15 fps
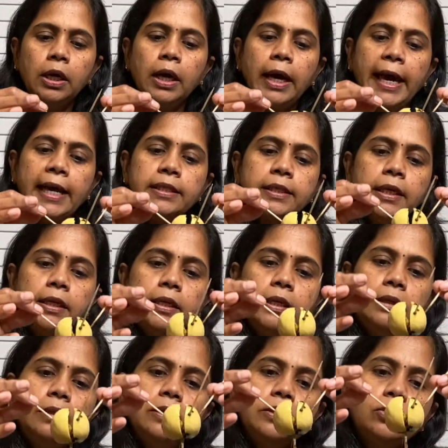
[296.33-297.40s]
As I did
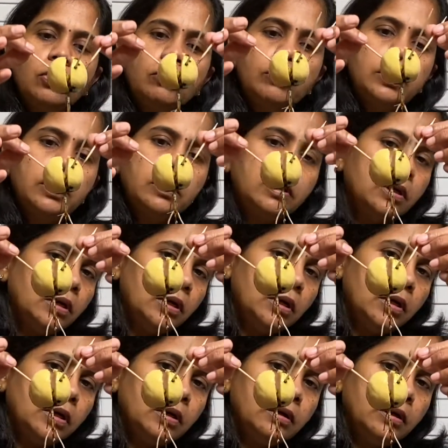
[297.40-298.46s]
this over
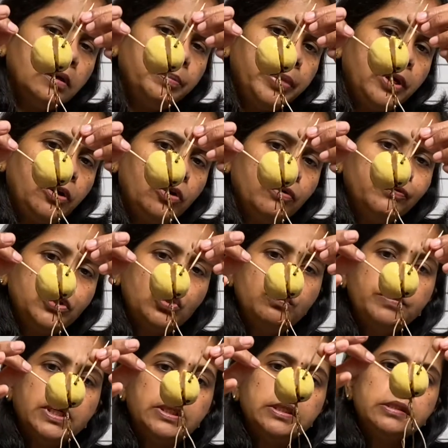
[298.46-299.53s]
a period of 2
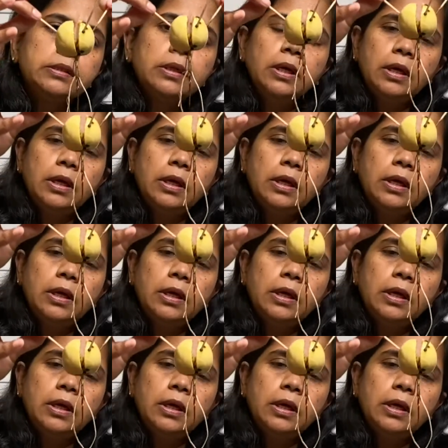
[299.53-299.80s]
months,